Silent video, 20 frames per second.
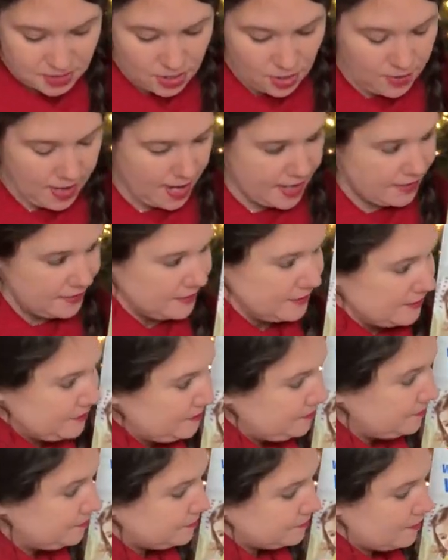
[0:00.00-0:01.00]
Okay.
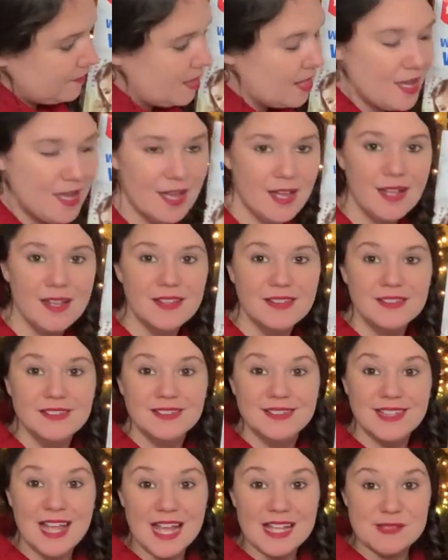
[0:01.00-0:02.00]

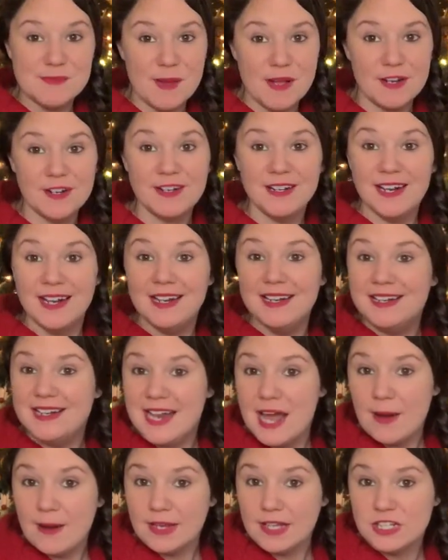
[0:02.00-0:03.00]
That's better.
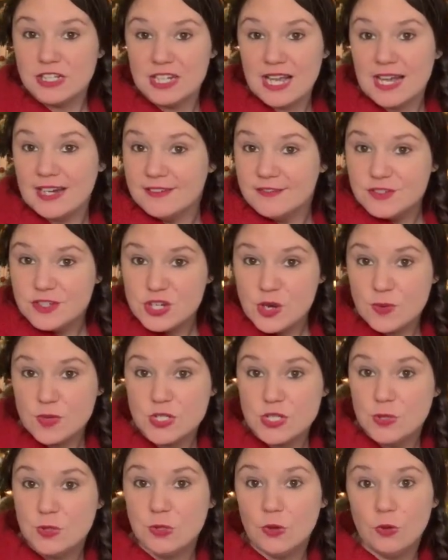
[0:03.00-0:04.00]
Now I can kind of show
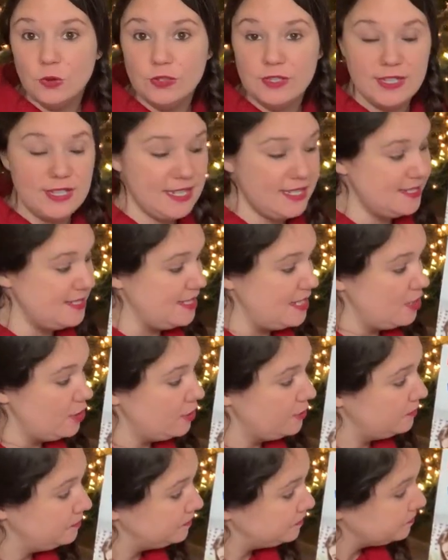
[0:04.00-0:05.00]
it to you and hold it
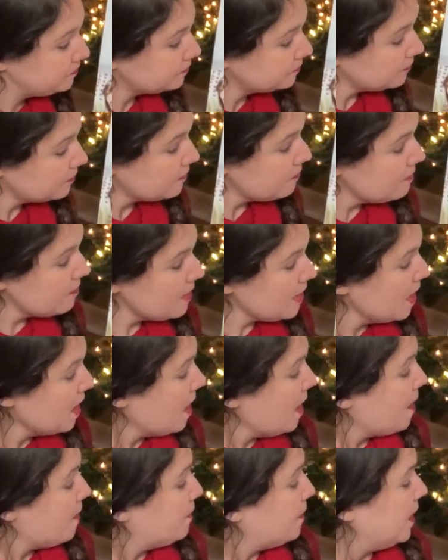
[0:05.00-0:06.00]
easier.
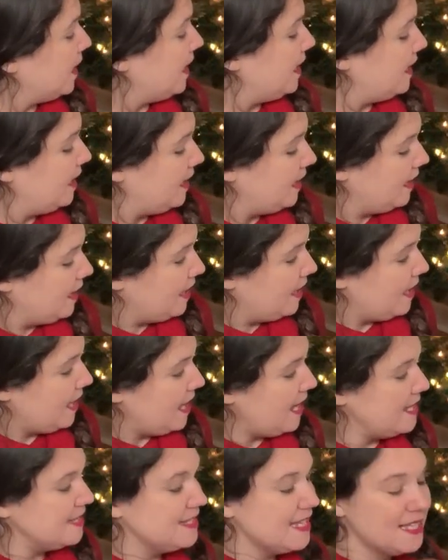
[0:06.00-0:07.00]
But
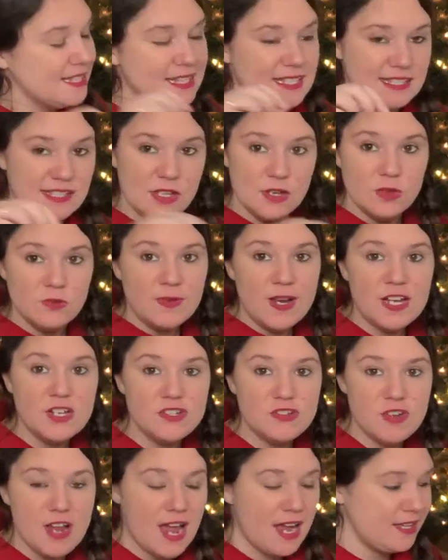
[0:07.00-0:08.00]
it's like this little
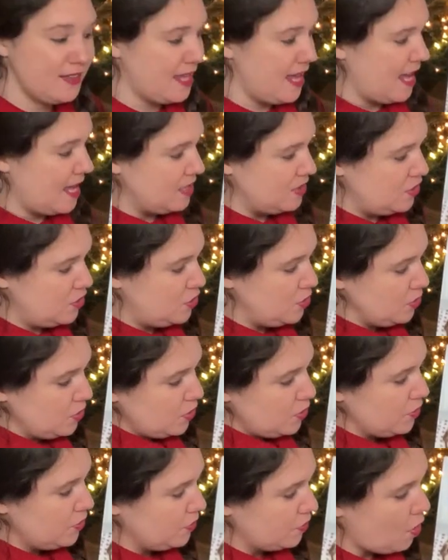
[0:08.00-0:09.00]
racetrack that has two
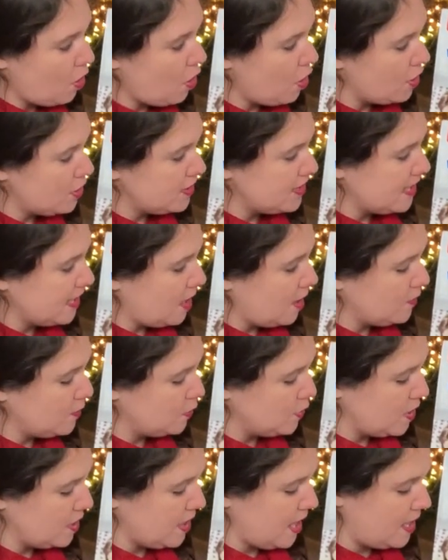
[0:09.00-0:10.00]
little cars that
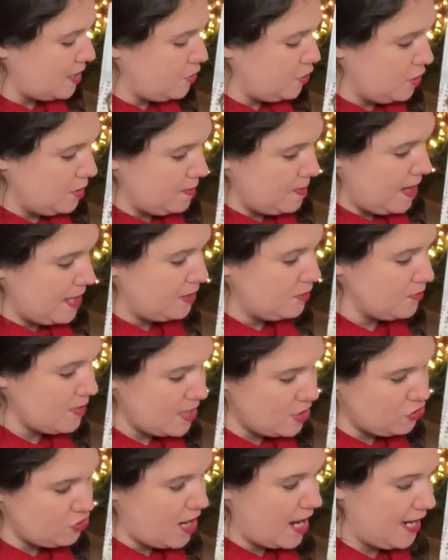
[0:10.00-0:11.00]
comes with, and you can make the
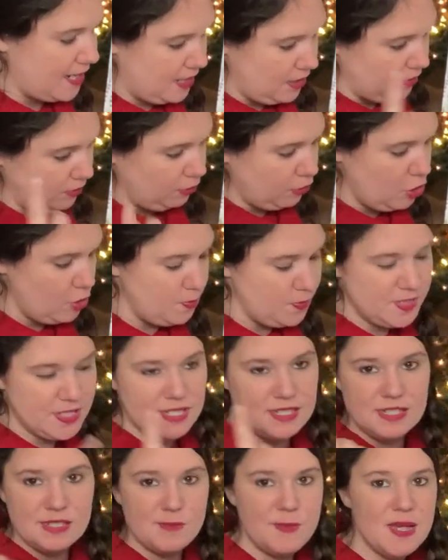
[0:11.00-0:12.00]
racetrack and it
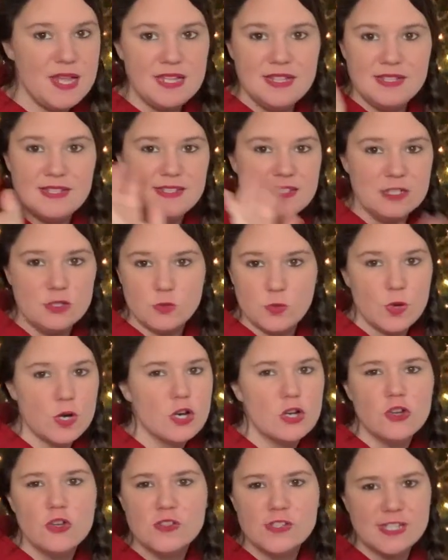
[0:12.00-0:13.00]
loops and spins and
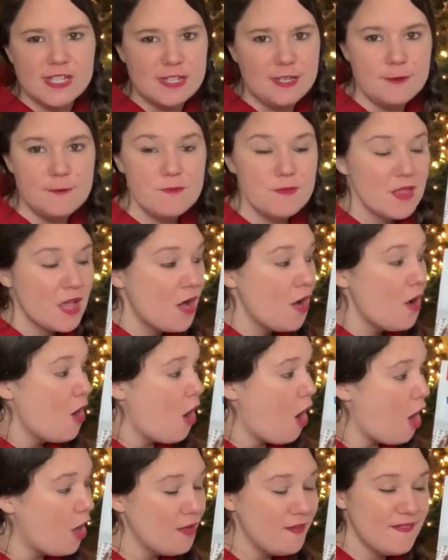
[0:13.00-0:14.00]
twirls and
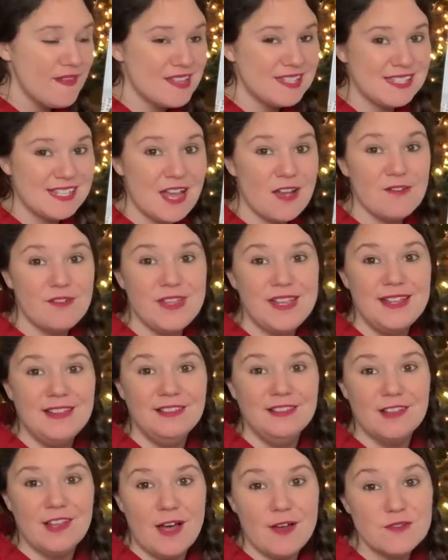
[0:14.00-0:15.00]
all of that stuff. He
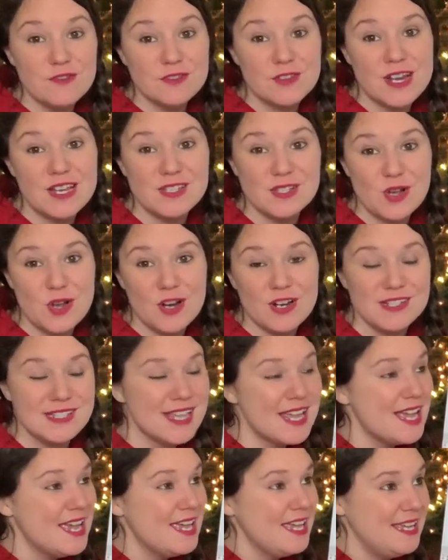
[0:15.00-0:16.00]
loves race
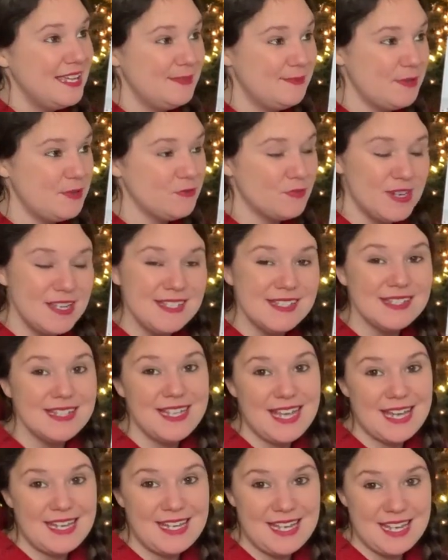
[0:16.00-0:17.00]
cars. He's been
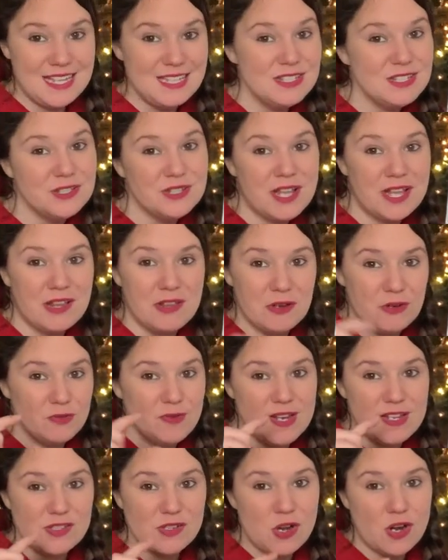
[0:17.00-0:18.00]
recently getting into like little
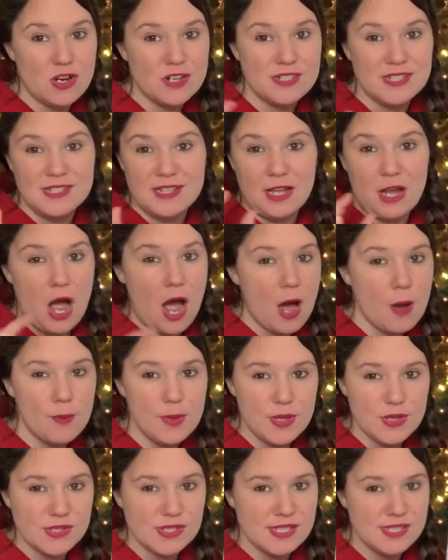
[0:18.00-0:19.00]
race cars and like Hot
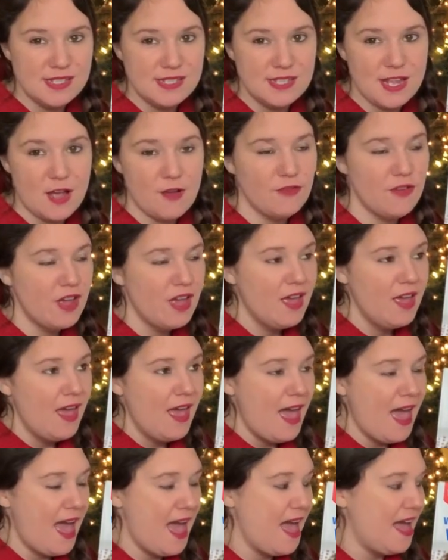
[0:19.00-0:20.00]
Wheels and stuff.
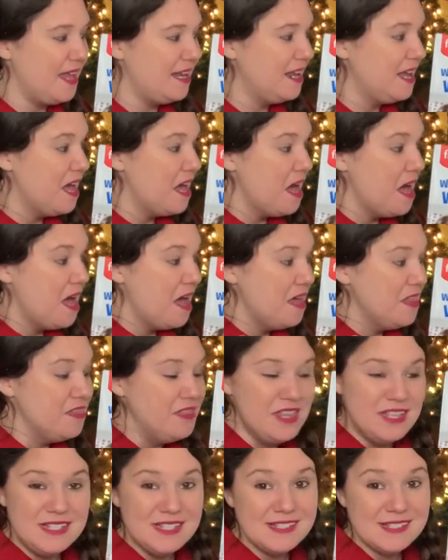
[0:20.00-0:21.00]
And
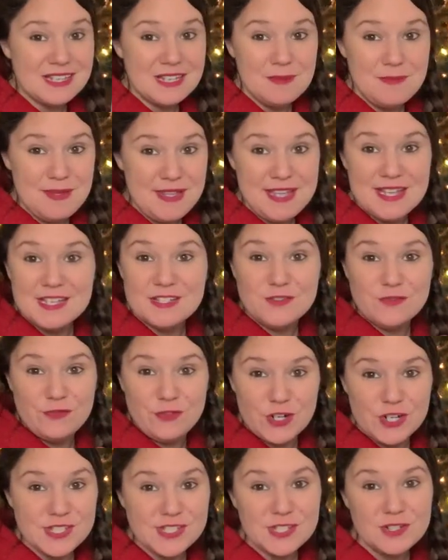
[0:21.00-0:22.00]
this is going to be his
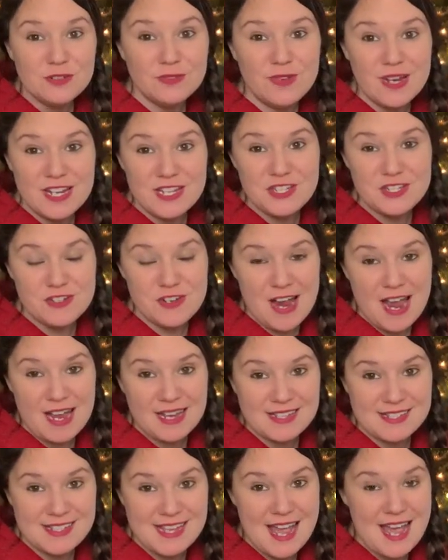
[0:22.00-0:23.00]
first little
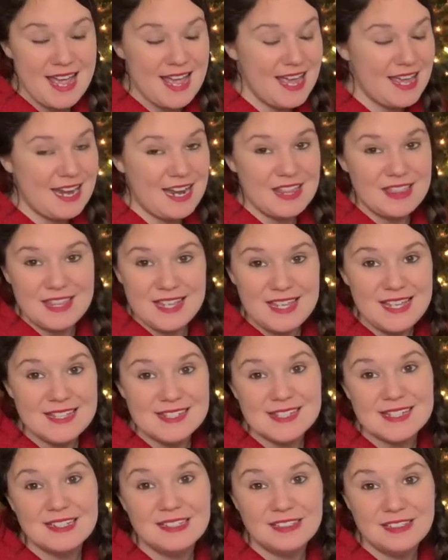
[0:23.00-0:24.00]
racetrack set, and I think
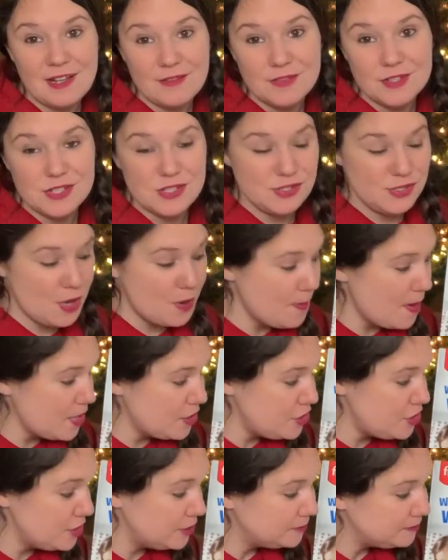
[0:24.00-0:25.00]
he's going to love it so
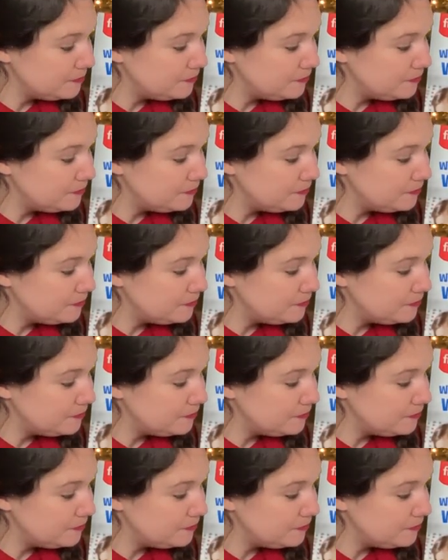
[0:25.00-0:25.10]
much.